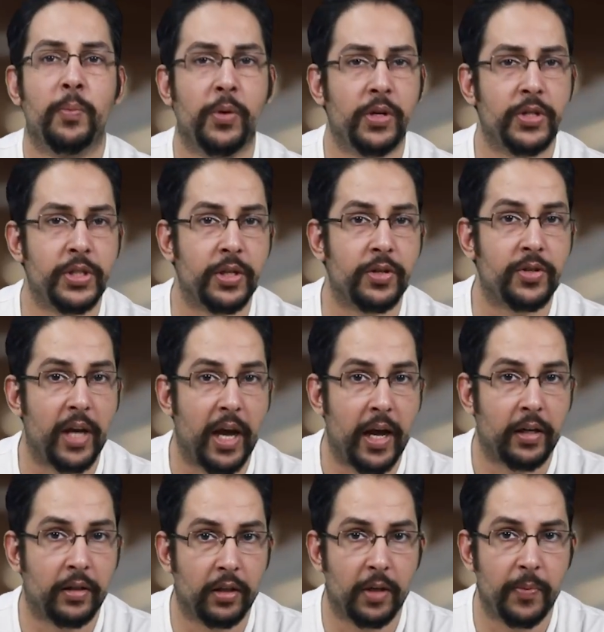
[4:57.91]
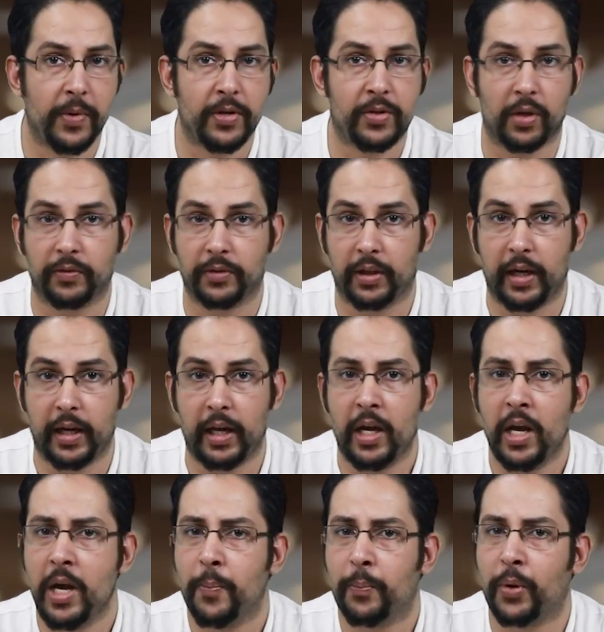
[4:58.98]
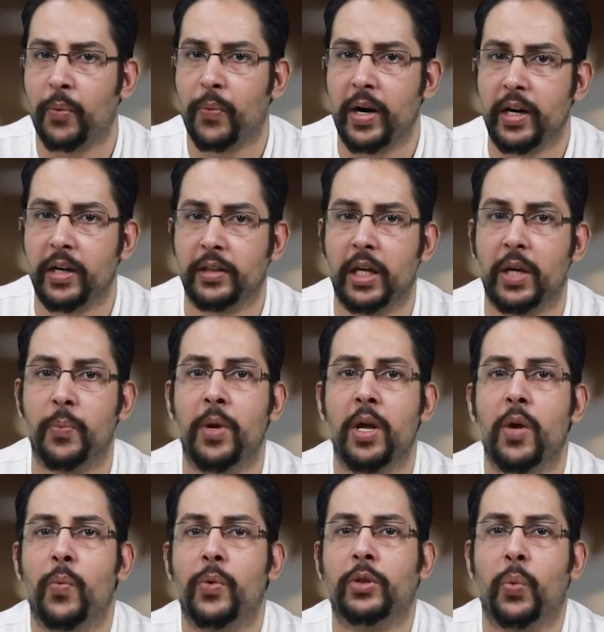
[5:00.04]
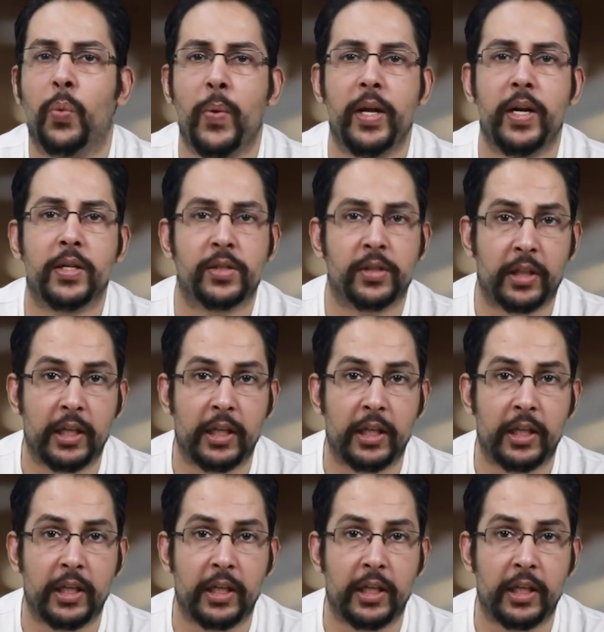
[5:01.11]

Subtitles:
bourgeois and governments of the day provided them with various